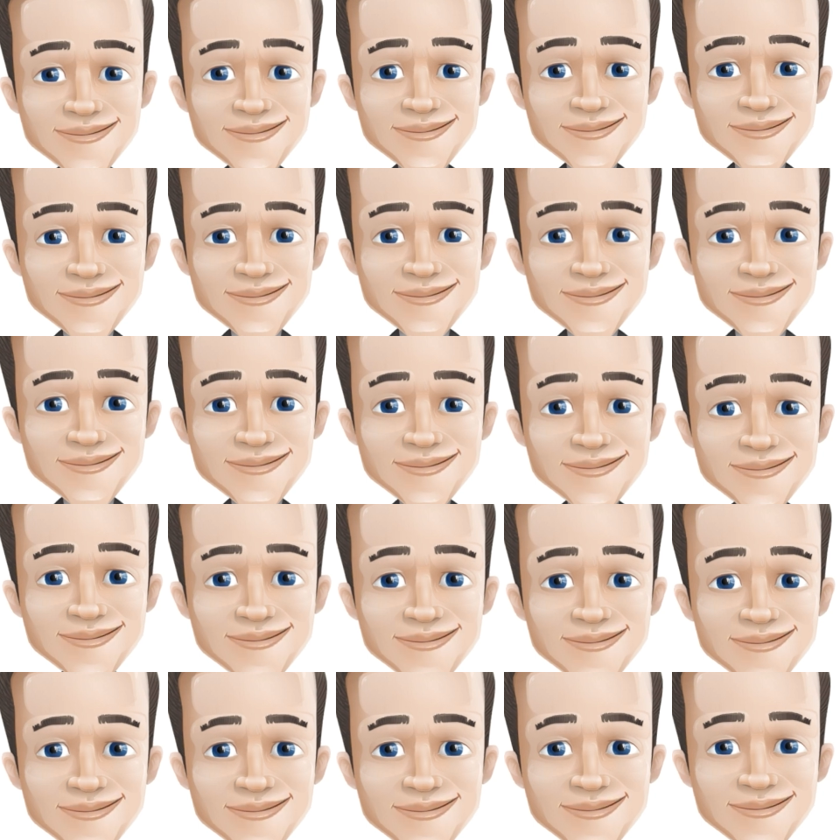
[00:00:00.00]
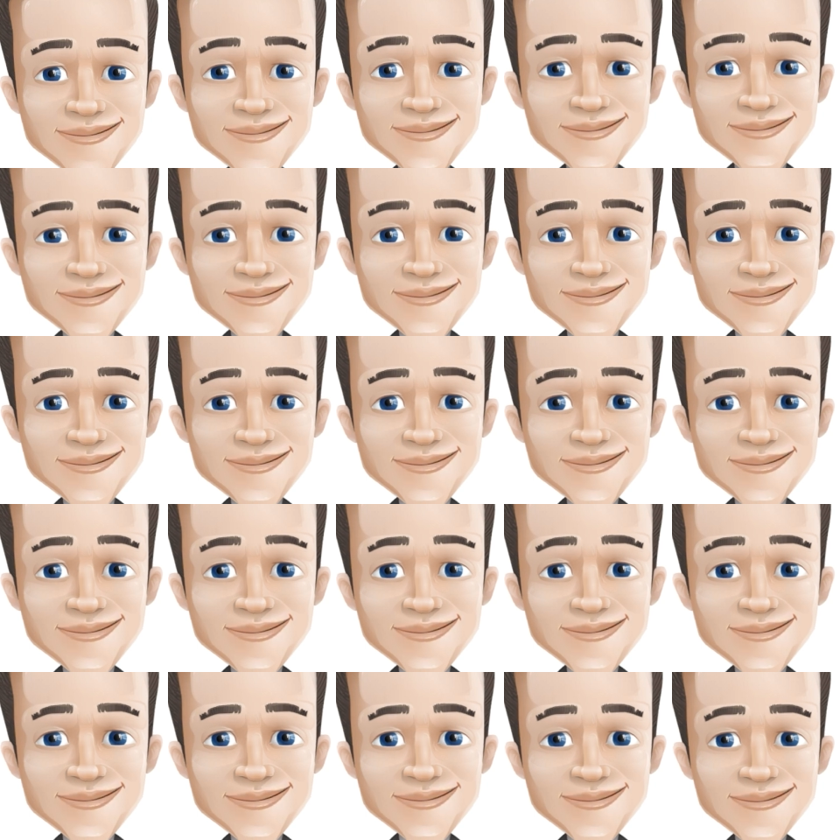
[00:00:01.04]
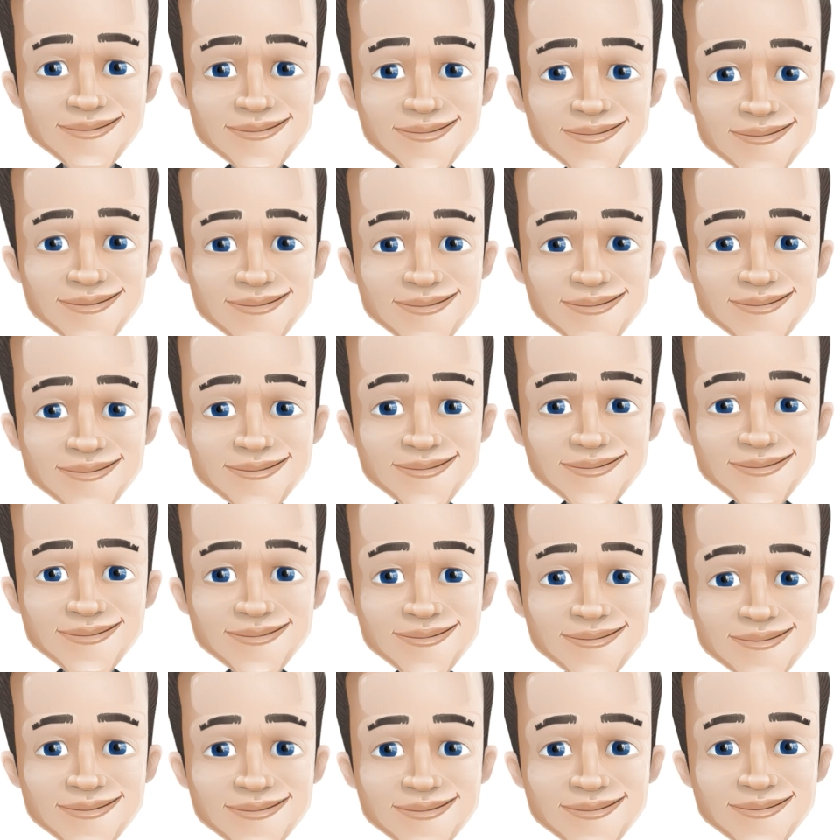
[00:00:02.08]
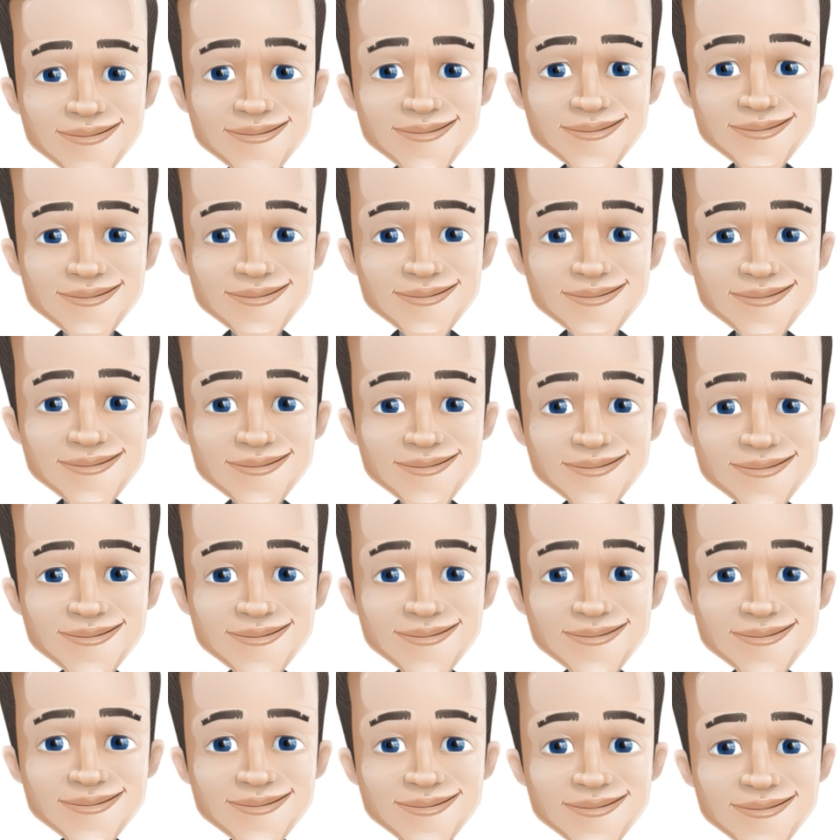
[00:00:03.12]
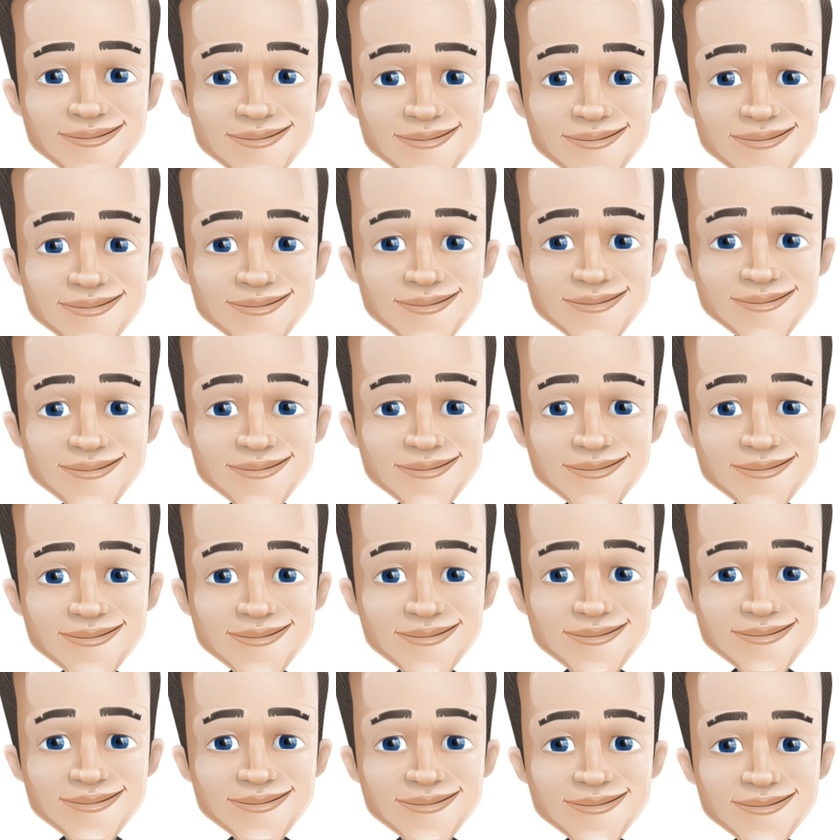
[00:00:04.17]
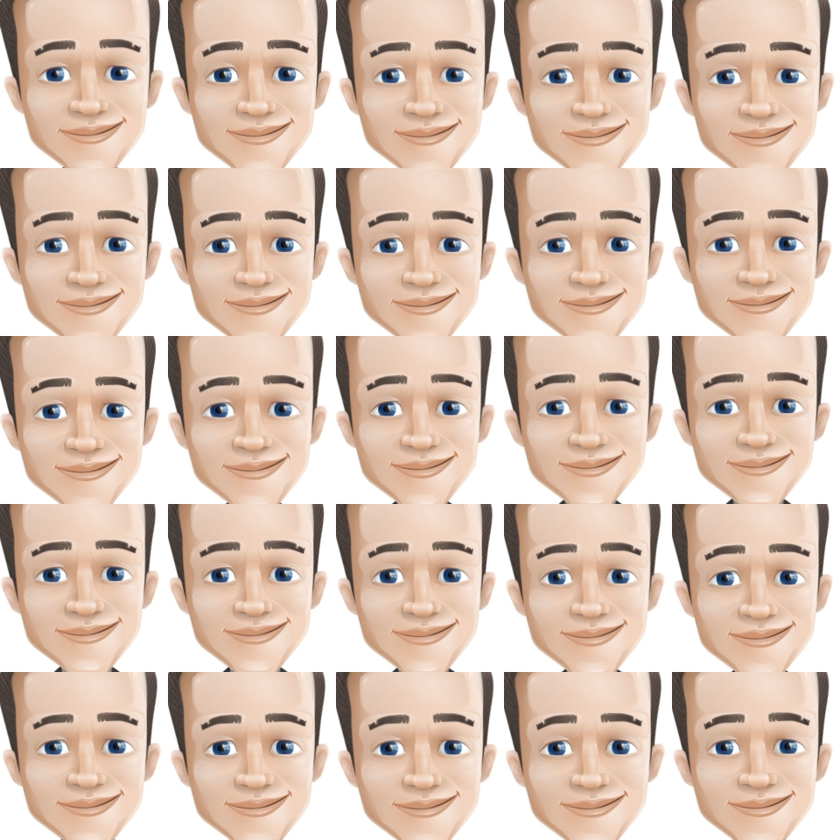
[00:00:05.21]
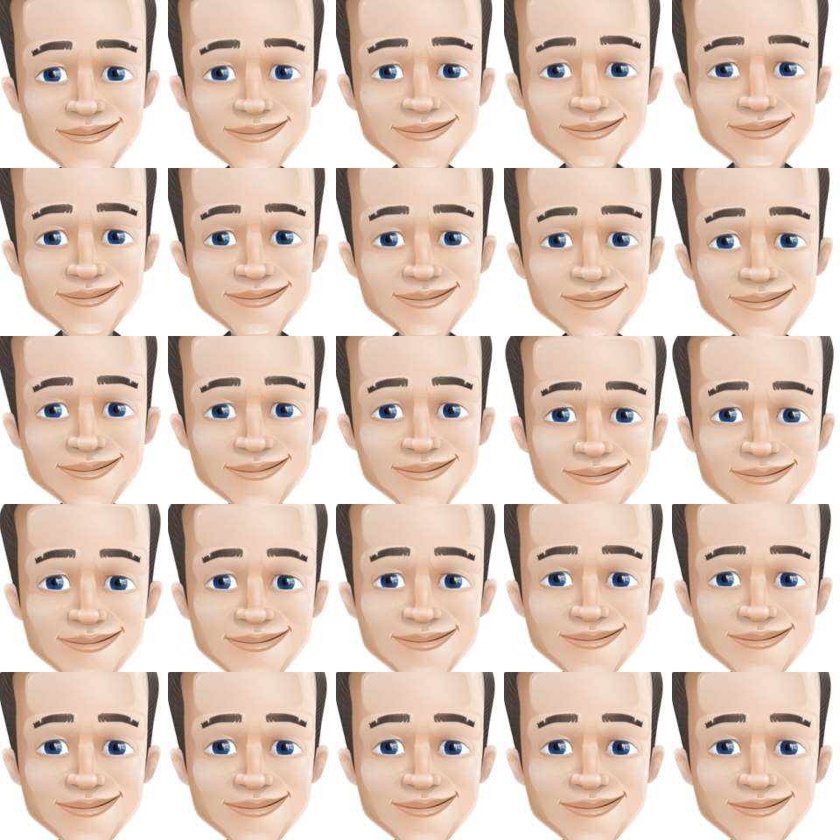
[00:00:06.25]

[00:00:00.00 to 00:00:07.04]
You know the catchphrase, study it, analyze it, adapt it. Peace.